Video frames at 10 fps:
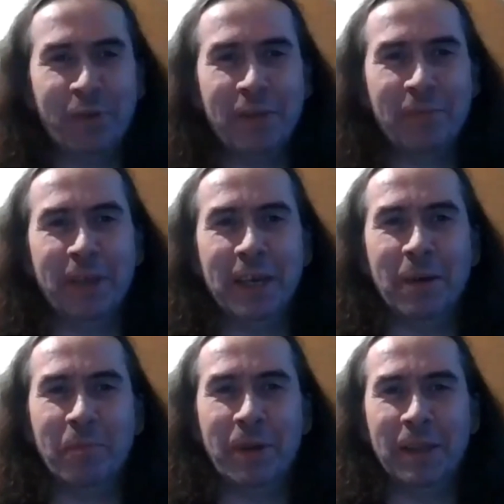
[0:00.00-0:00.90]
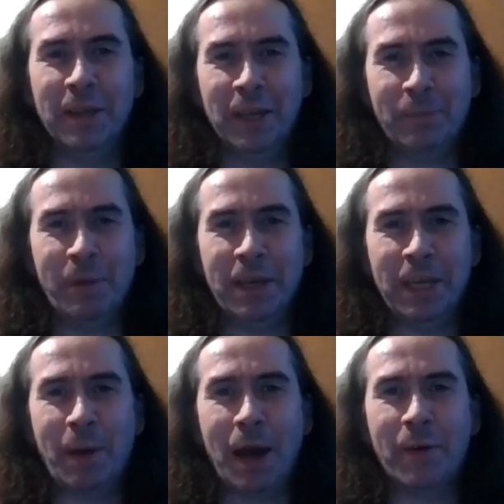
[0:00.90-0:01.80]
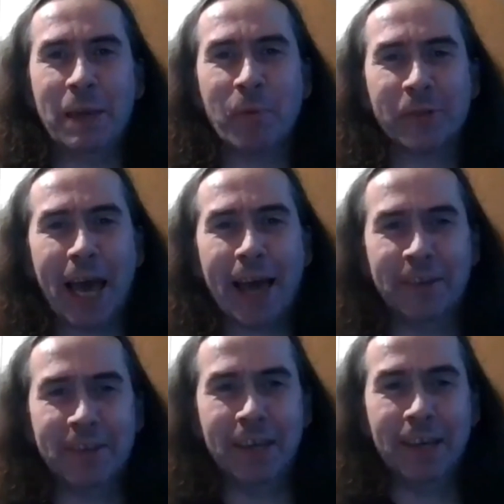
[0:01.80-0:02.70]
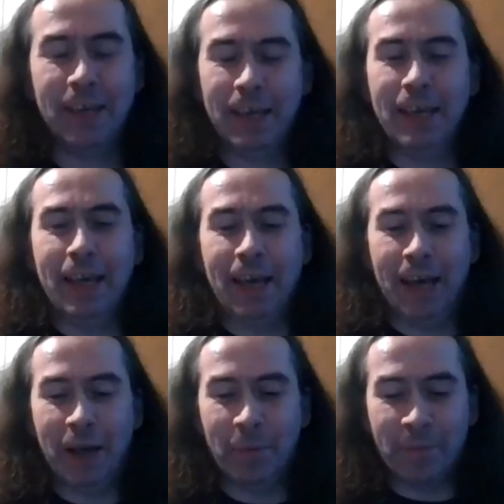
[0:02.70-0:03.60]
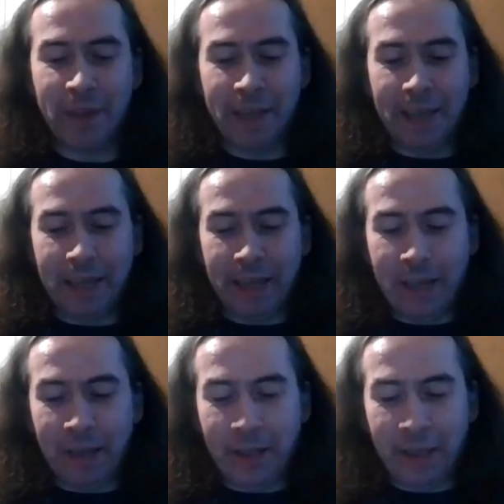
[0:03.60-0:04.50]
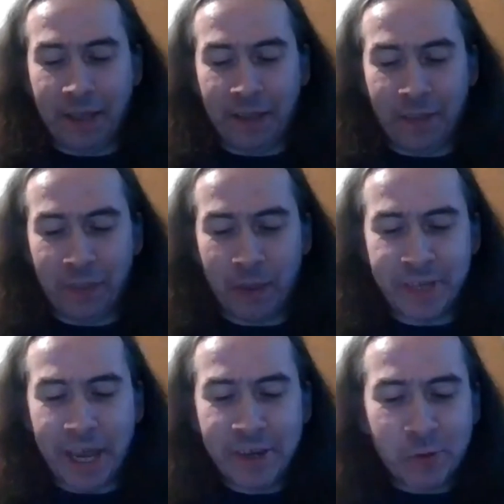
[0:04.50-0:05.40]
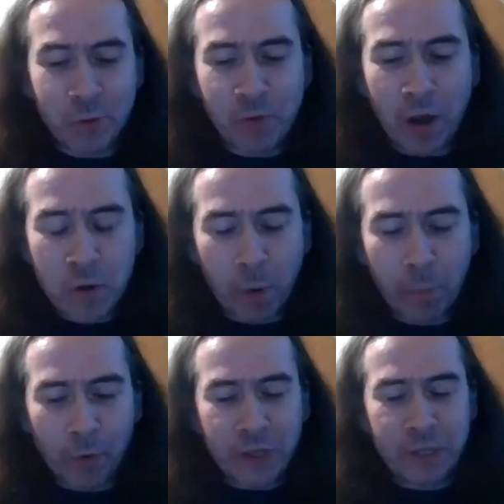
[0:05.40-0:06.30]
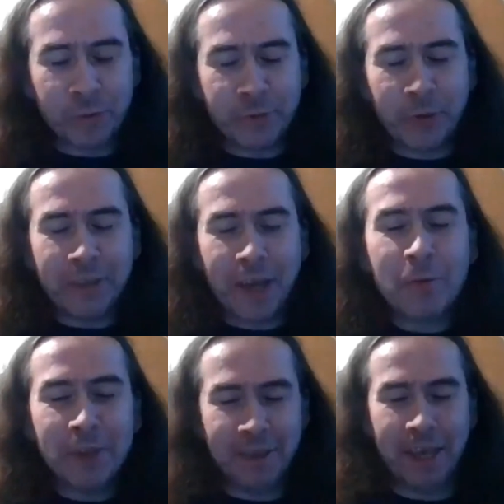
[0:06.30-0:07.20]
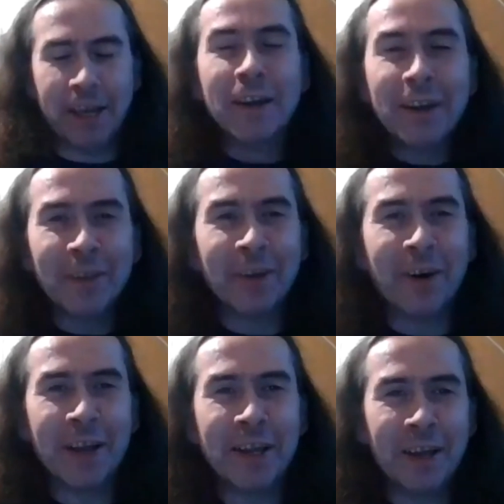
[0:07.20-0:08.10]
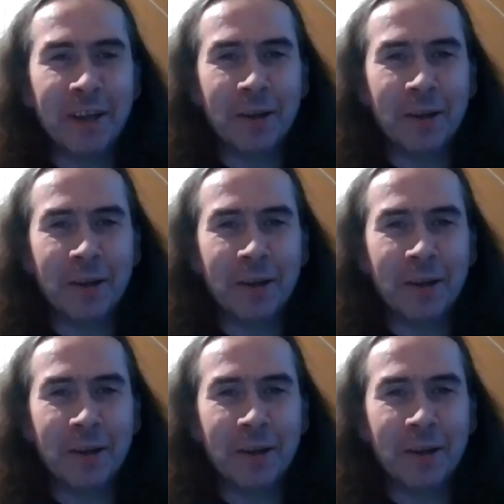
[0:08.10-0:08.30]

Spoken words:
briefly, when speaking about immortality, the potential robot bodies was not the only thing that